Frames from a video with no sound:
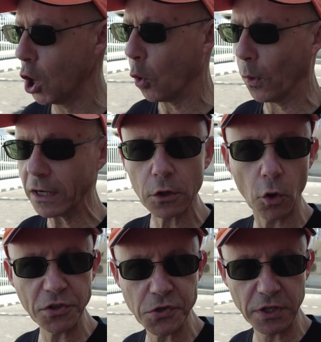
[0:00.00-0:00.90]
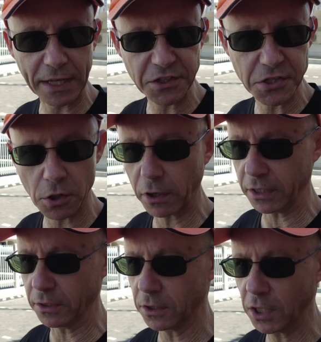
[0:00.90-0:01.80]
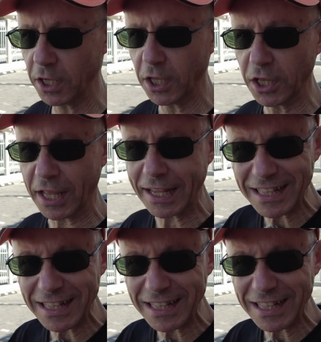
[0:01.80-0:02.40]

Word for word: When a lawsuit gets started, it